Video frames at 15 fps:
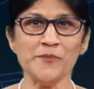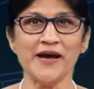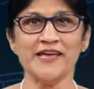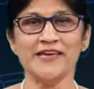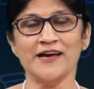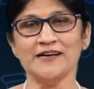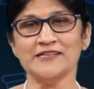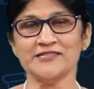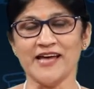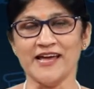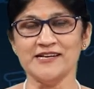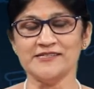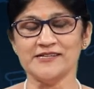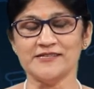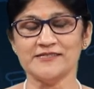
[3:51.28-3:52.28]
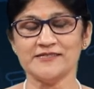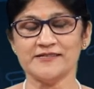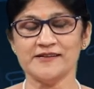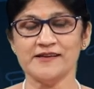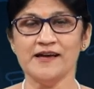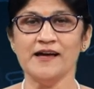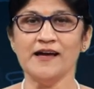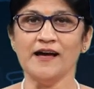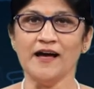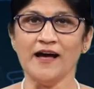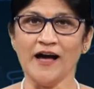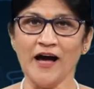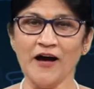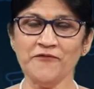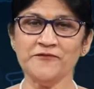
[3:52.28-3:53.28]
my young scientist,
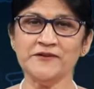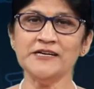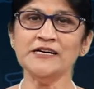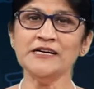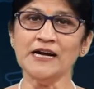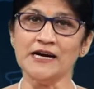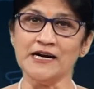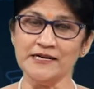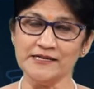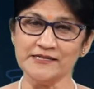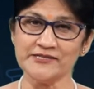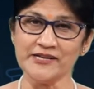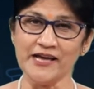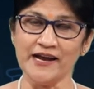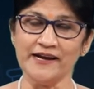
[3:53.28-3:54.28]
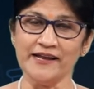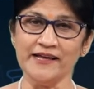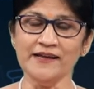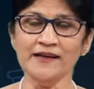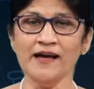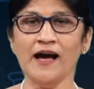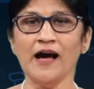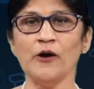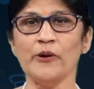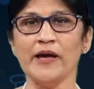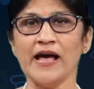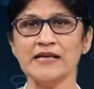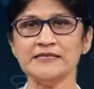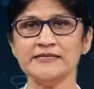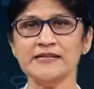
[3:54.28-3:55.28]
after understanding how
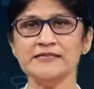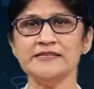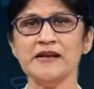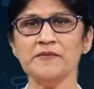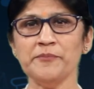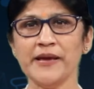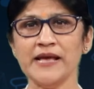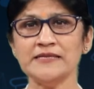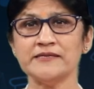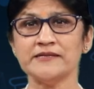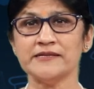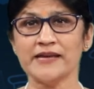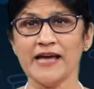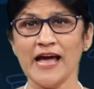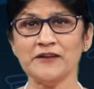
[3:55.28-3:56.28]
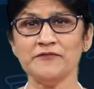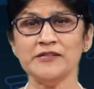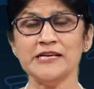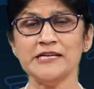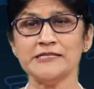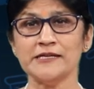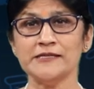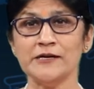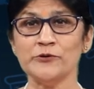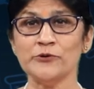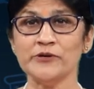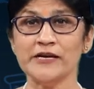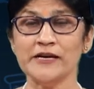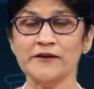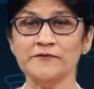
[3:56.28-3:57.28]
acids and base react with each other
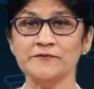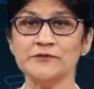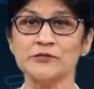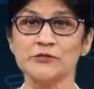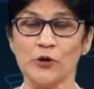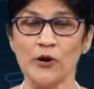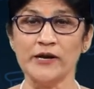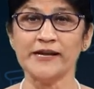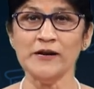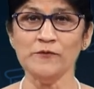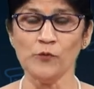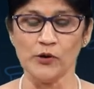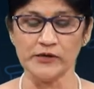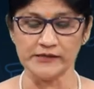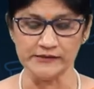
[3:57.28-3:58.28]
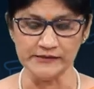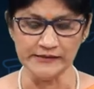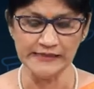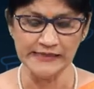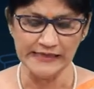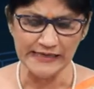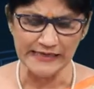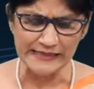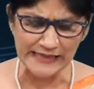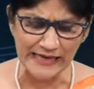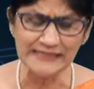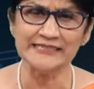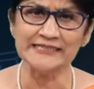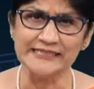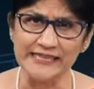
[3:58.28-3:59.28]
to give salt and water,
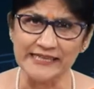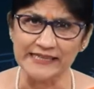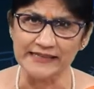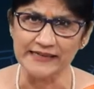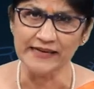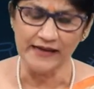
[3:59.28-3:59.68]
let's see